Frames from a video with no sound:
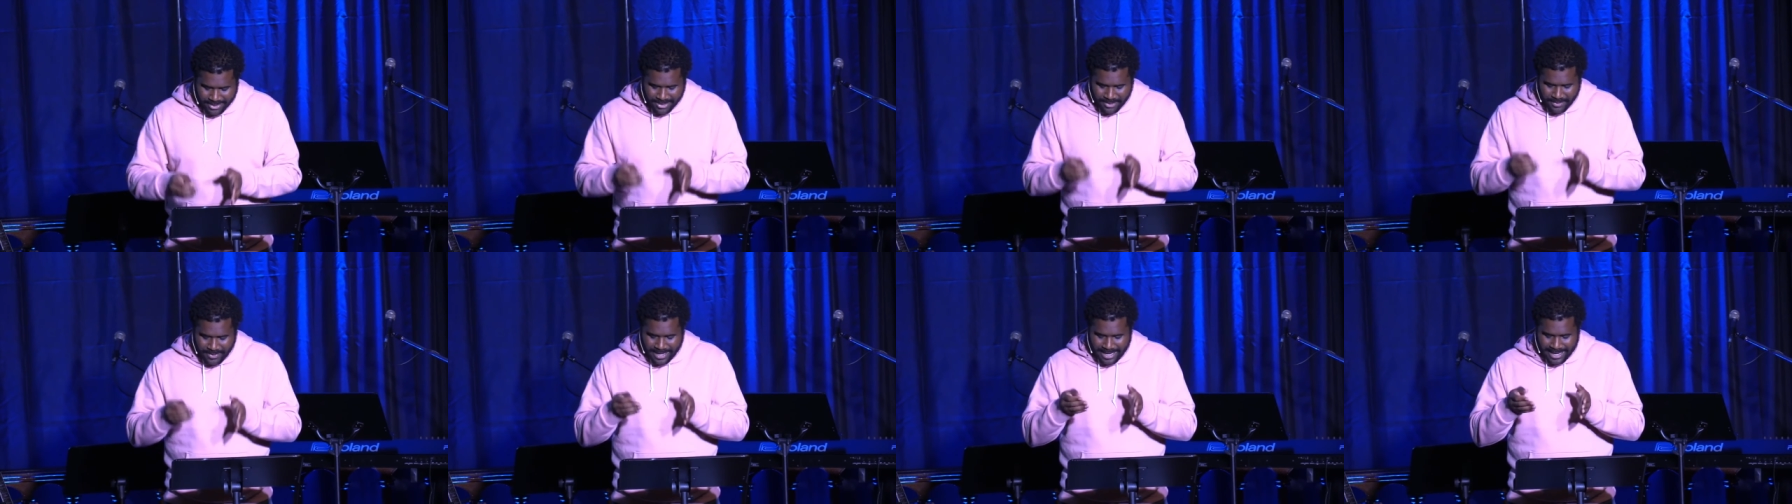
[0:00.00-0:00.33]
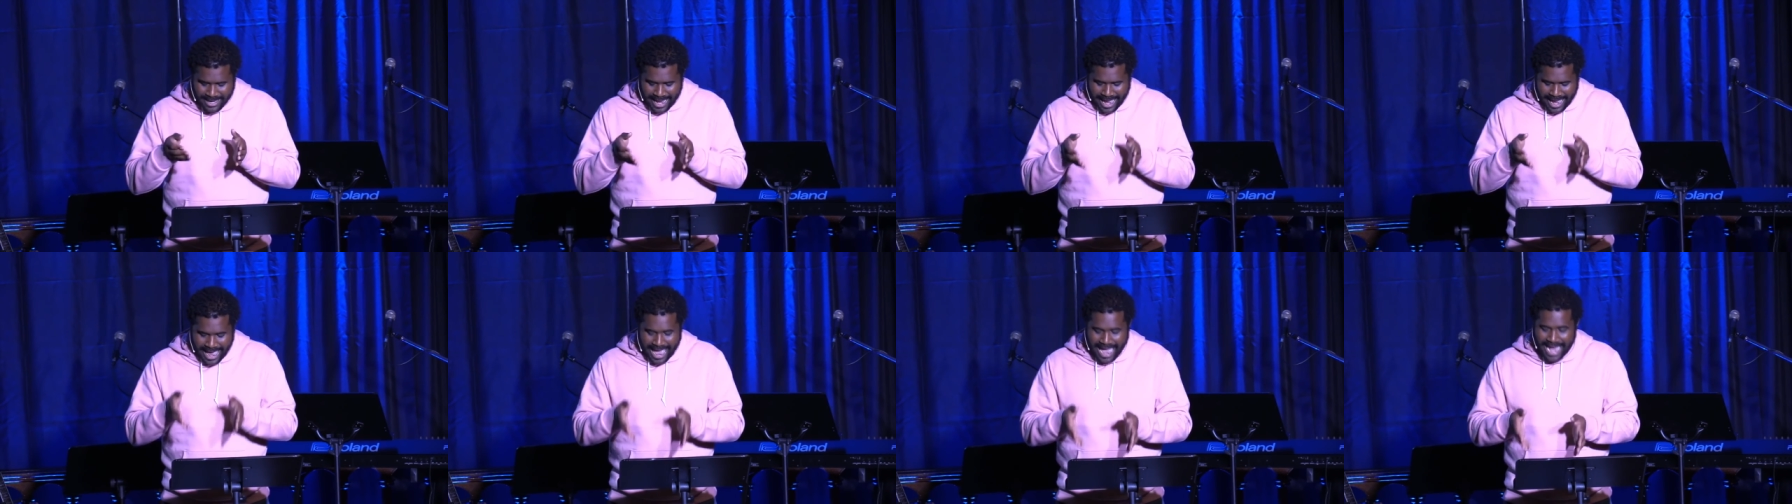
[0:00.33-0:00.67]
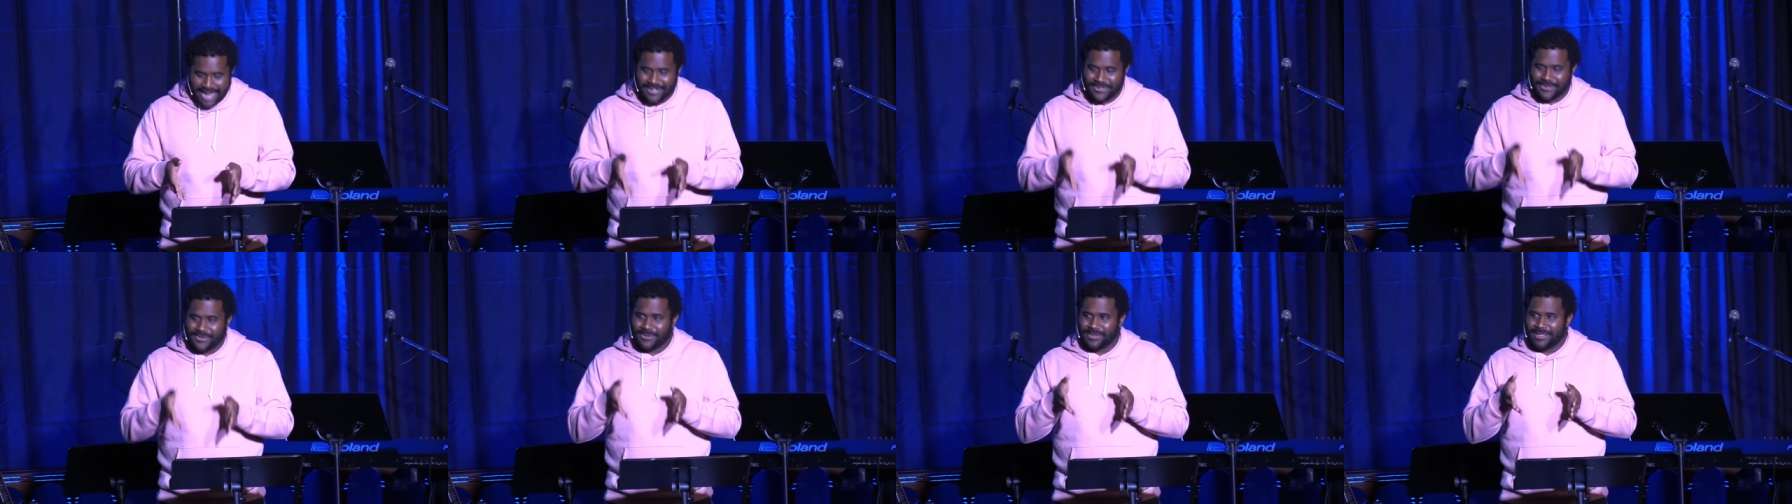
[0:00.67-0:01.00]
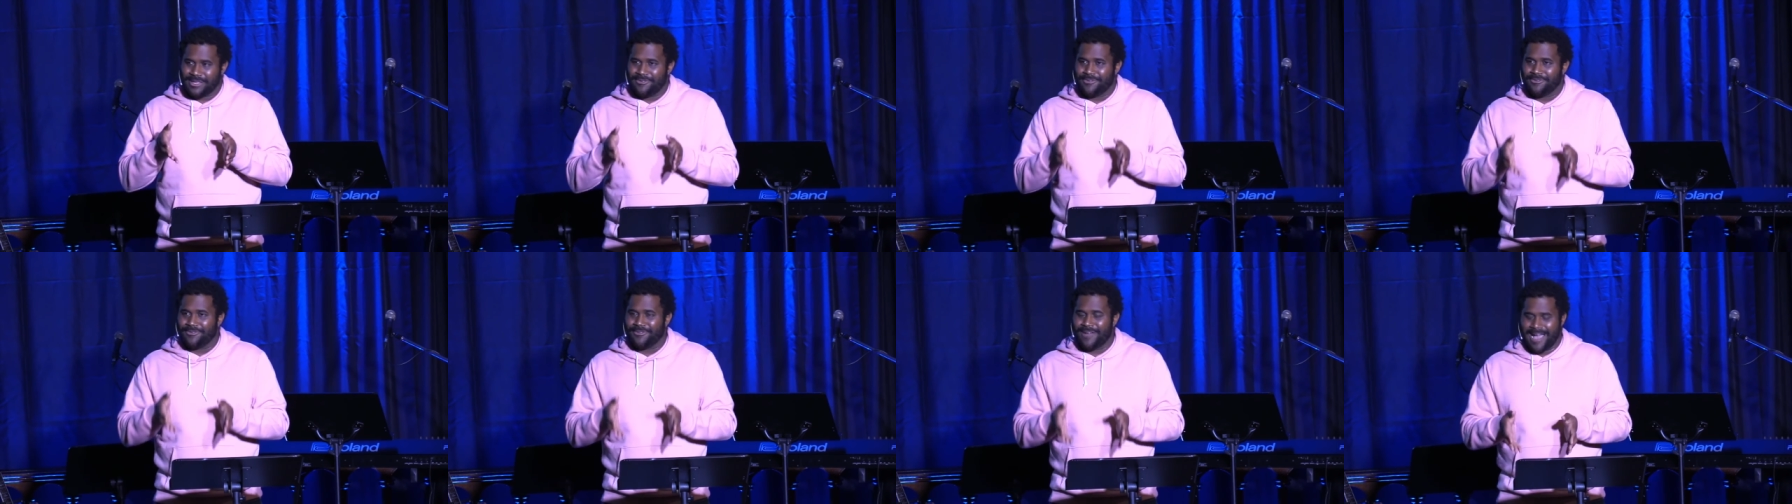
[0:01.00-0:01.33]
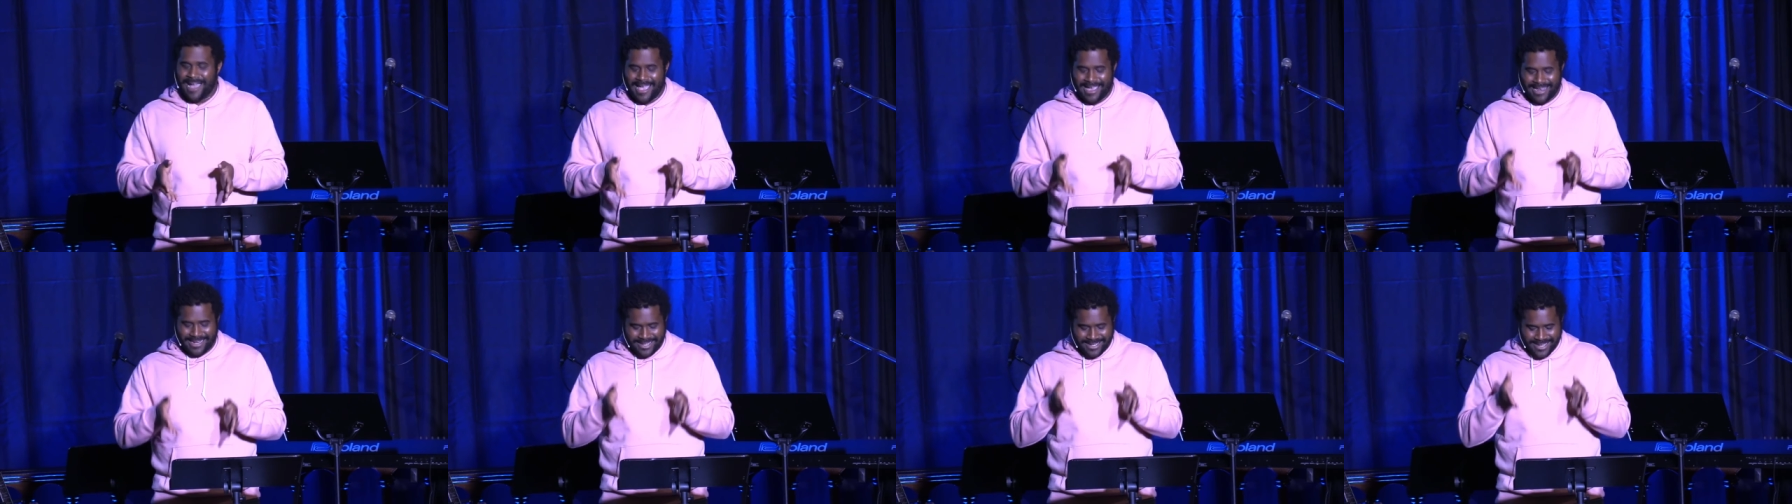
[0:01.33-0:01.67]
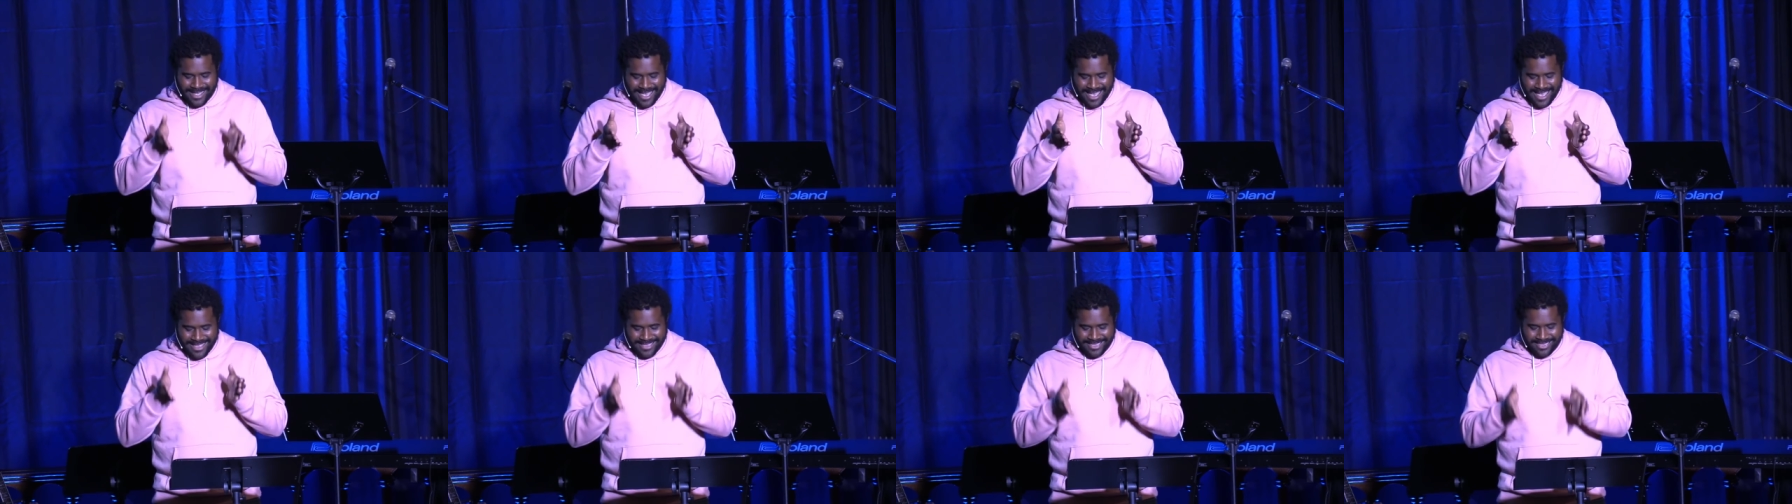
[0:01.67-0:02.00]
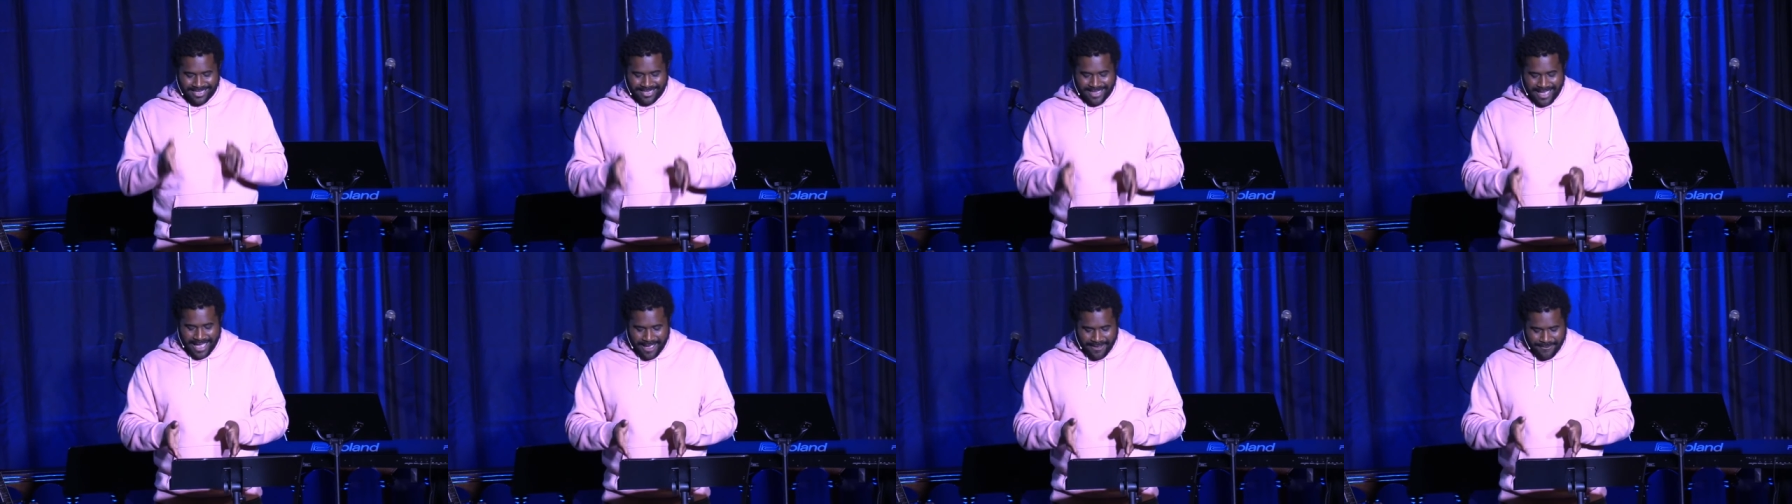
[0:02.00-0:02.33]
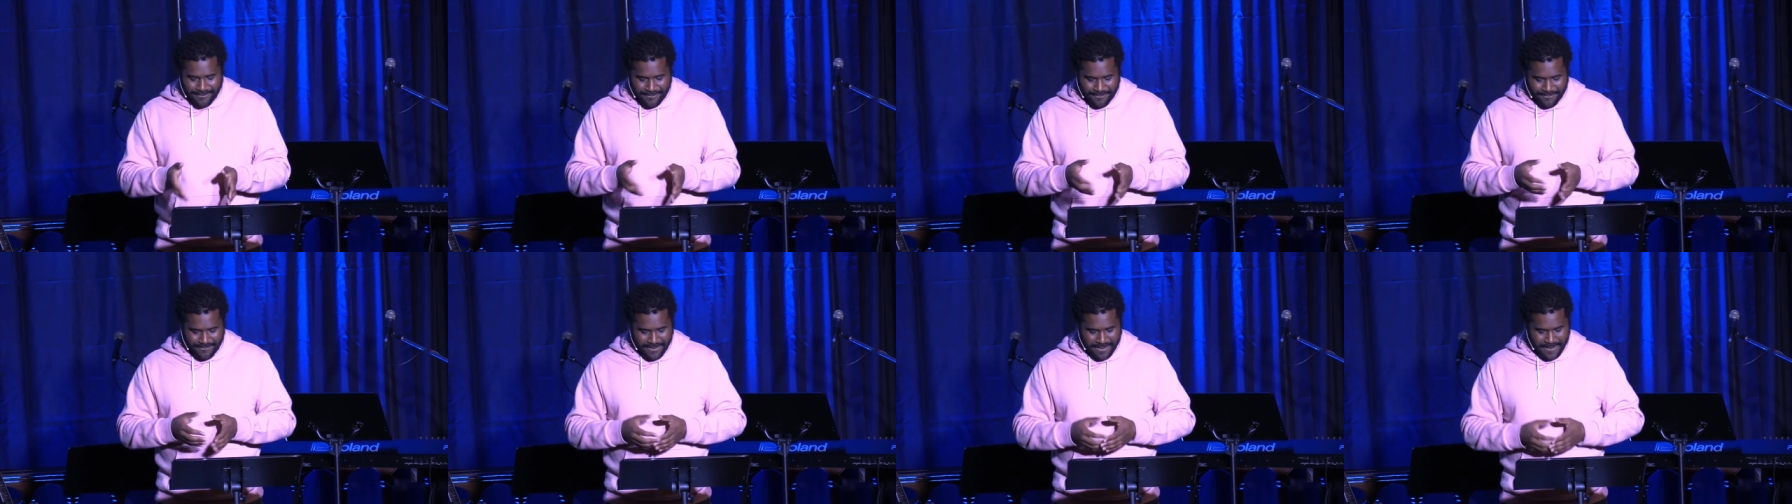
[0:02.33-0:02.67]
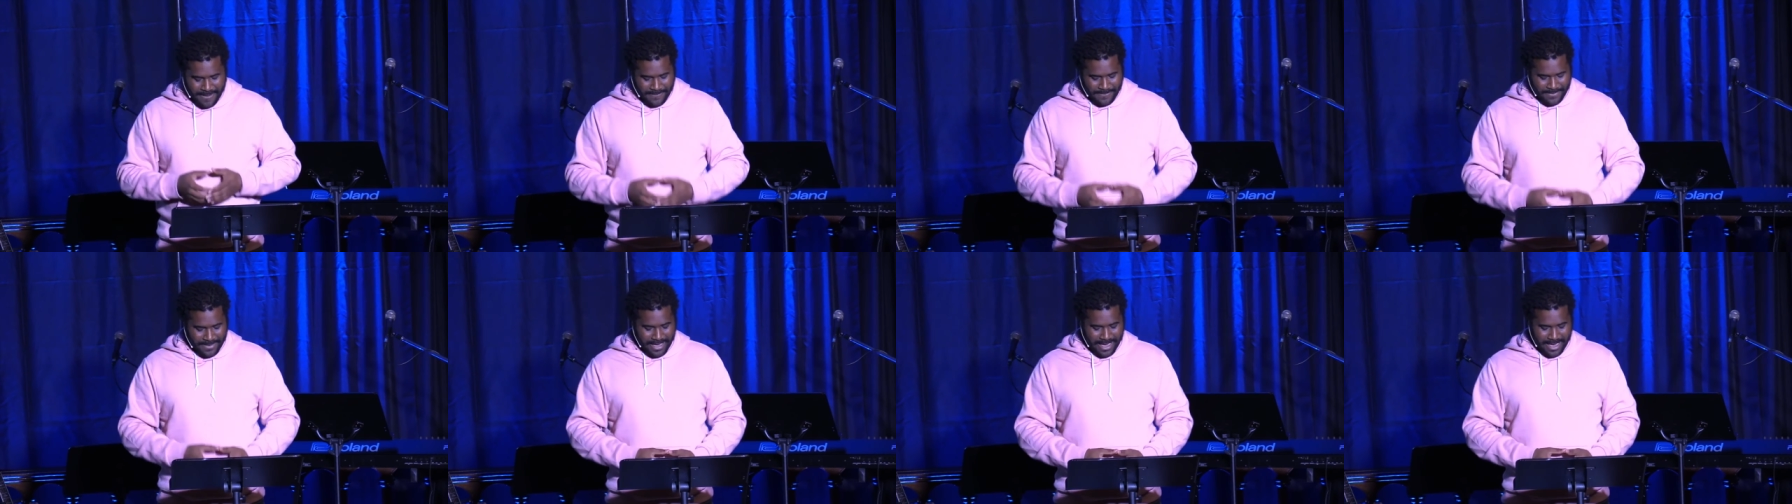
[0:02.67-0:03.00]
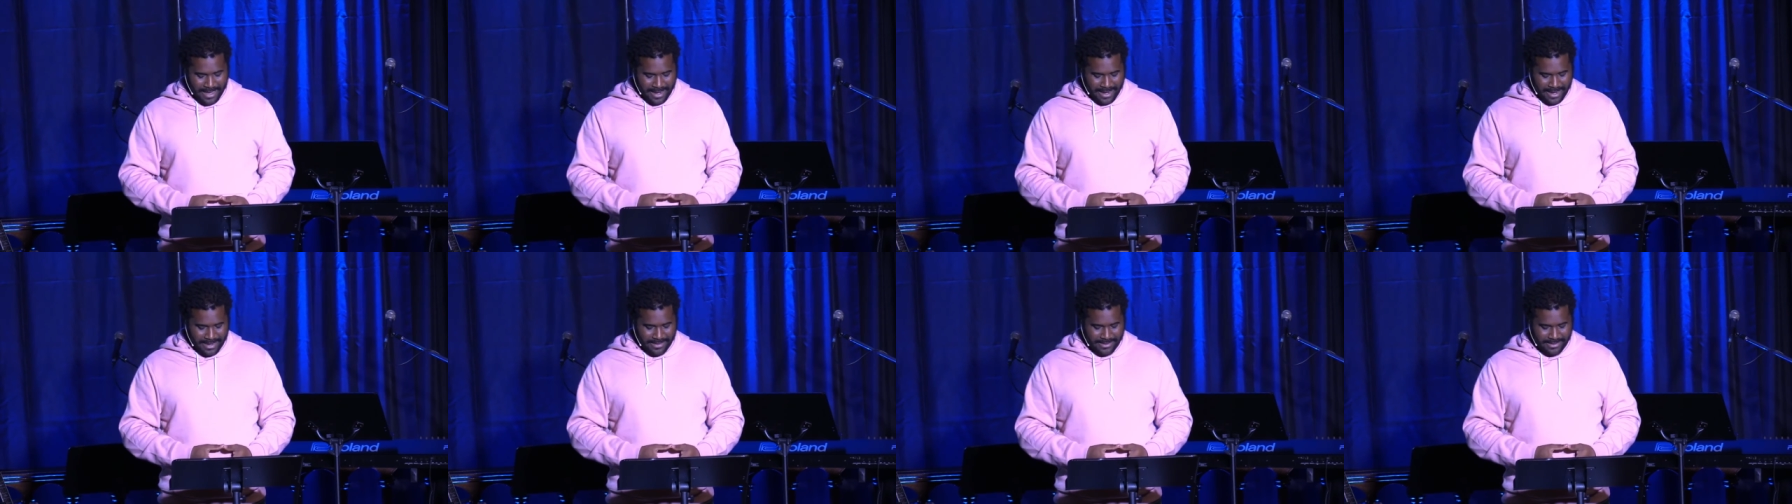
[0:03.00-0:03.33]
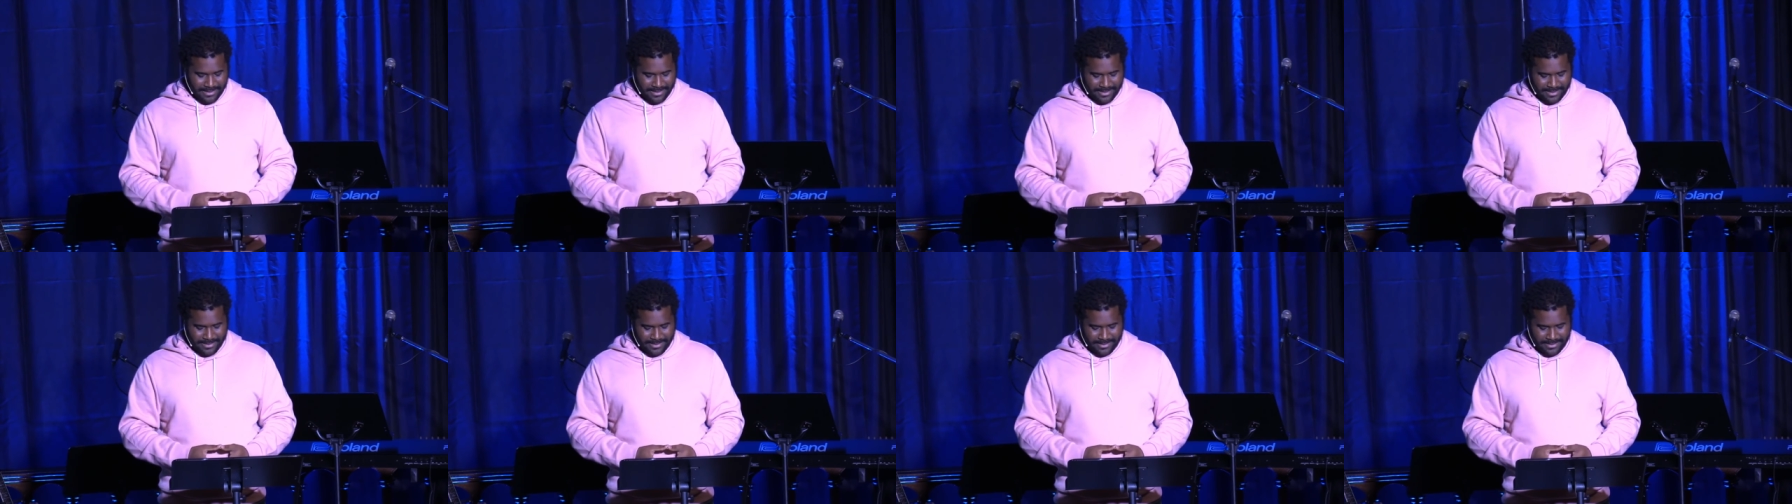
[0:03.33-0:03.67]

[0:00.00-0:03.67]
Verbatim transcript: then we can actually find life in it.